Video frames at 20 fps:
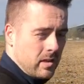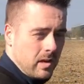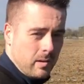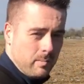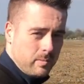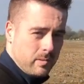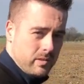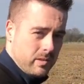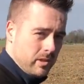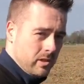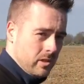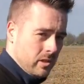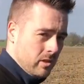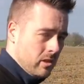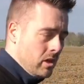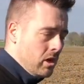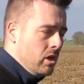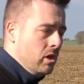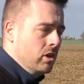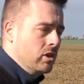type
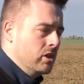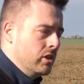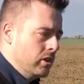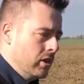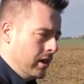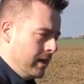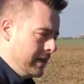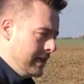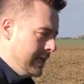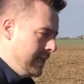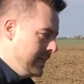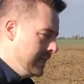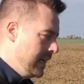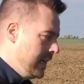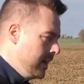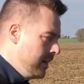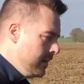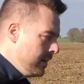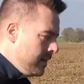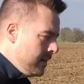position should I need
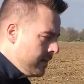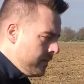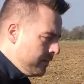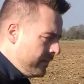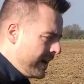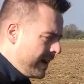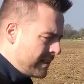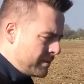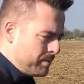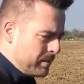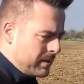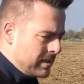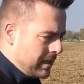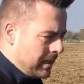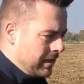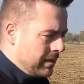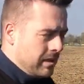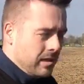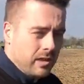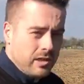it. That's
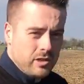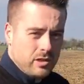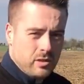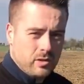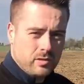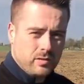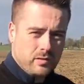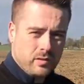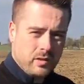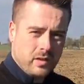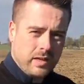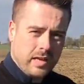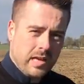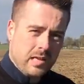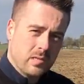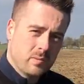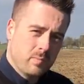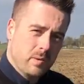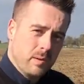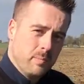particularly useful
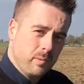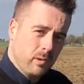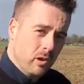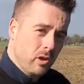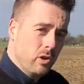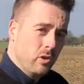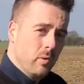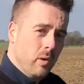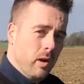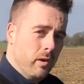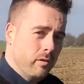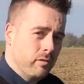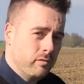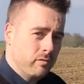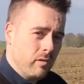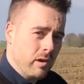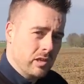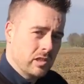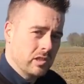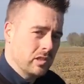against people who are
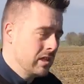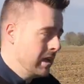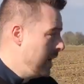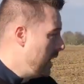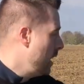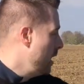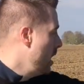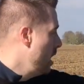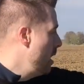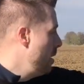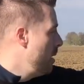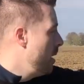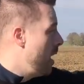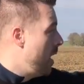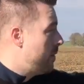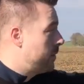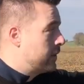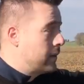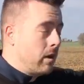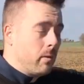thrusting
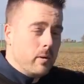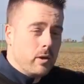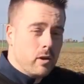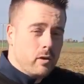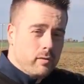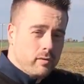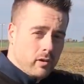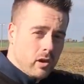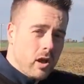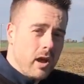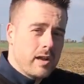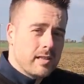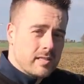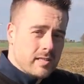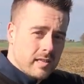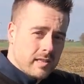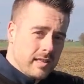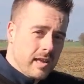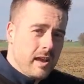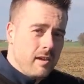and going offline
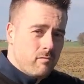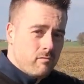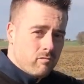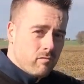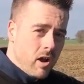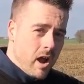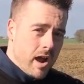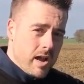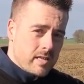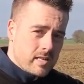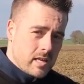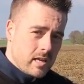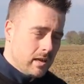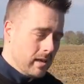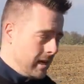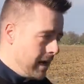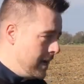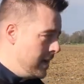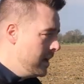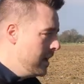to their right,
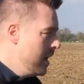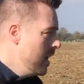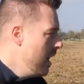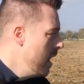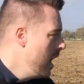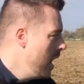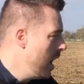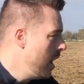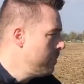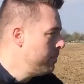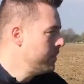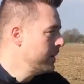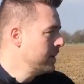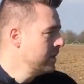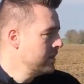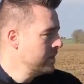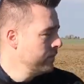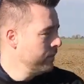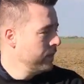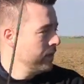okay?
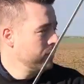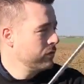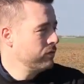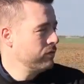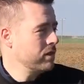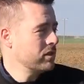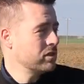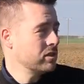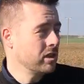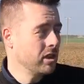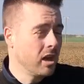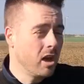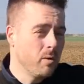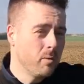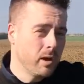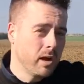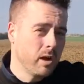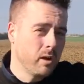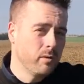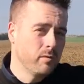Because if they thrust
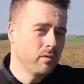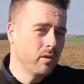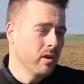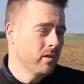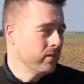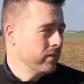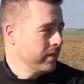low and go offline